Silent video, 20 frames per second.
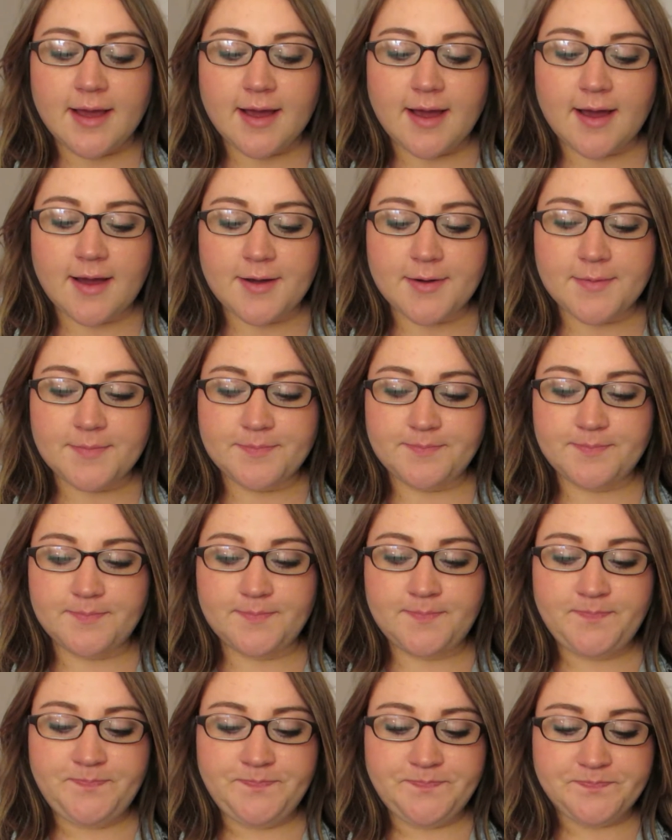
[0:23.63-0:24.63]

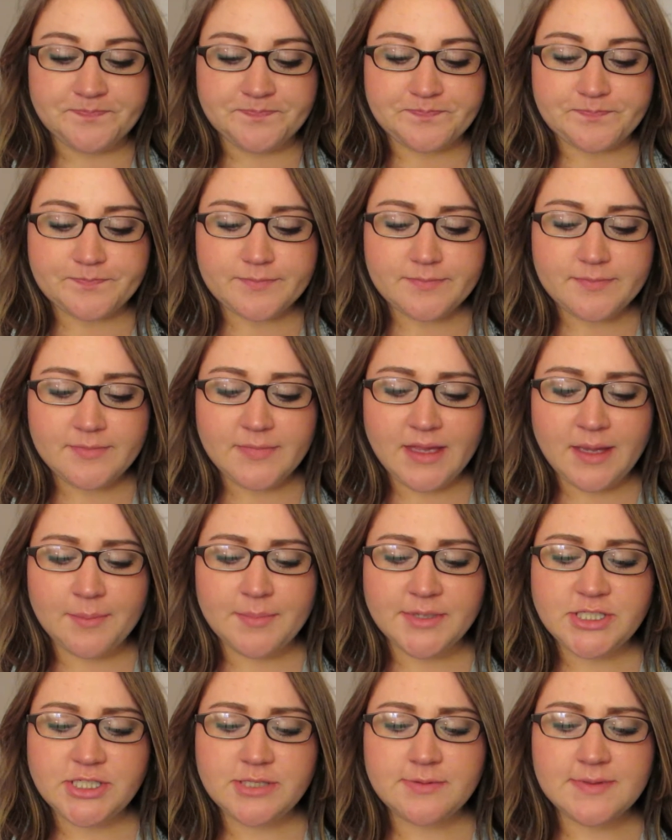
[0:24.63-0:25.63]

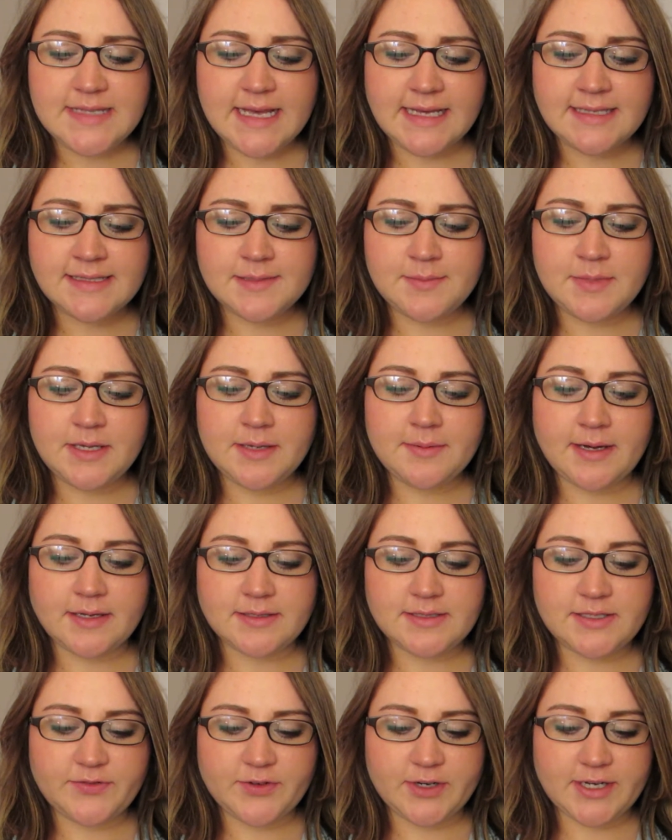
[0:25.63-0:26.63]
But she was asking me
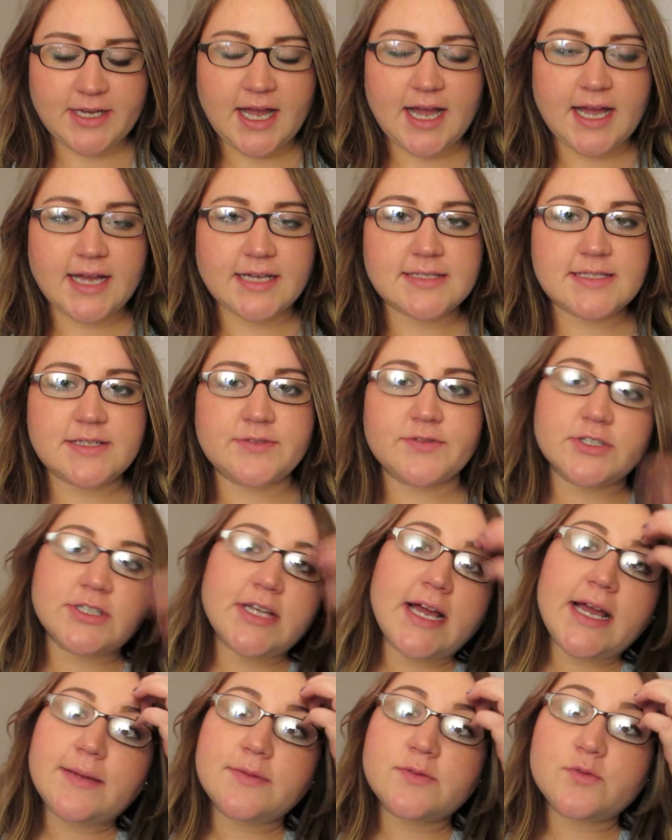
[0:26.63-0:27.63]
about different kinds, different
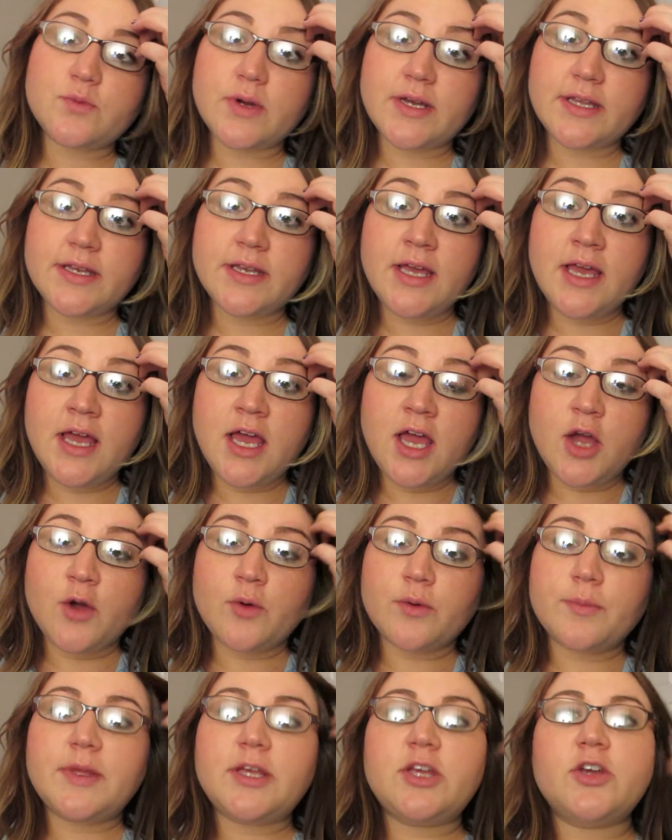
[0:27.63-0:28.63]
types, what
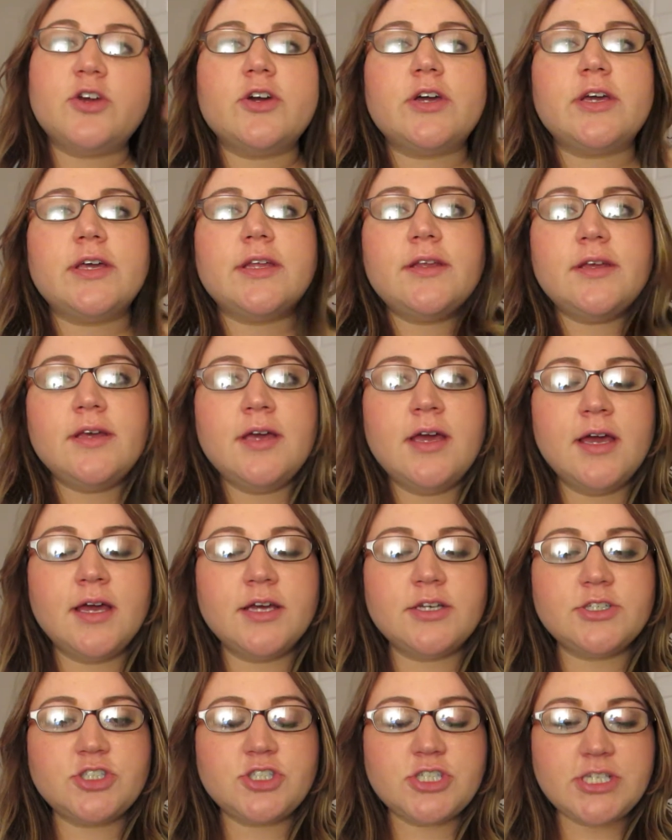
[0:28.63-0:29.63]
would be good.
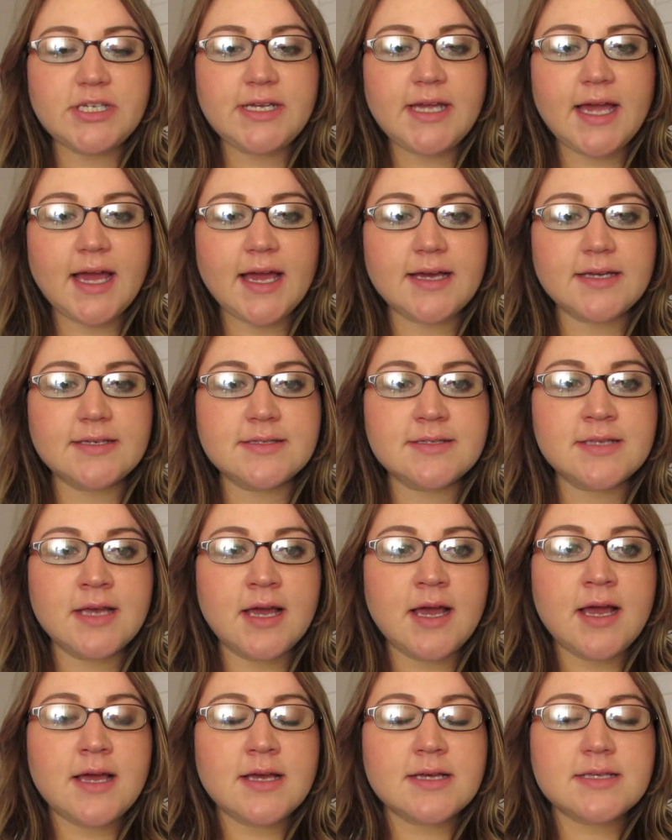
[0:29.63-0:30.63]
She has
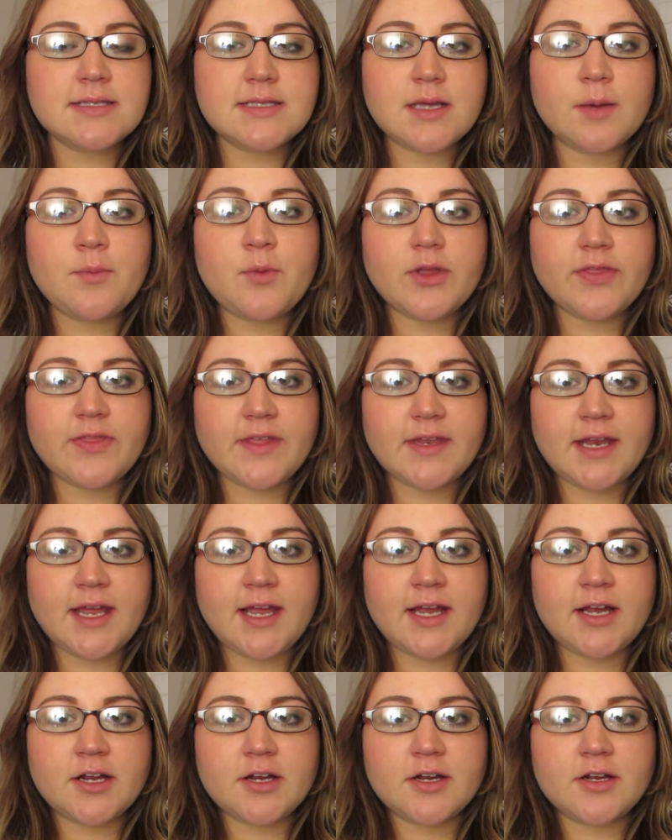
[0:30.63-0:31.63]
somewhat thin
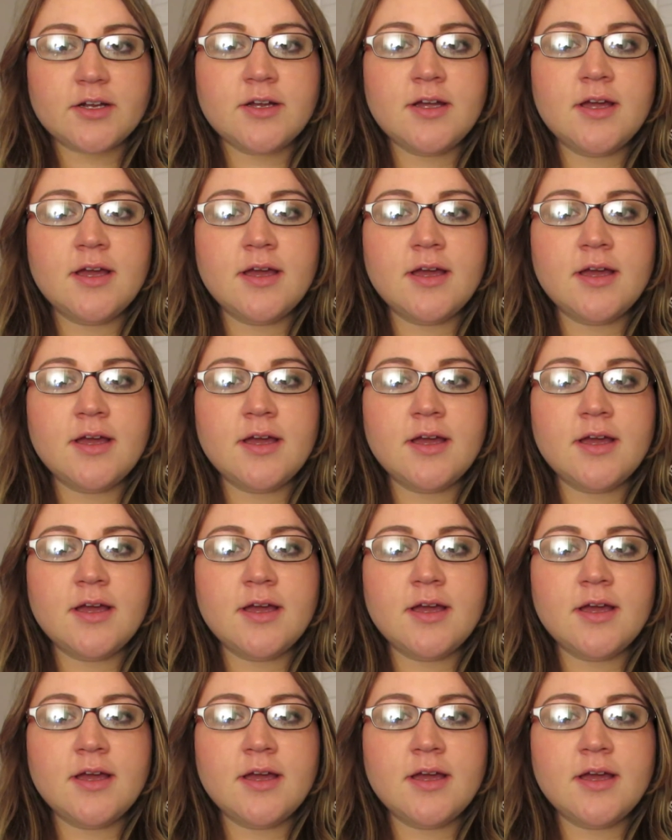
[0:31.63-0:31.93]
hair.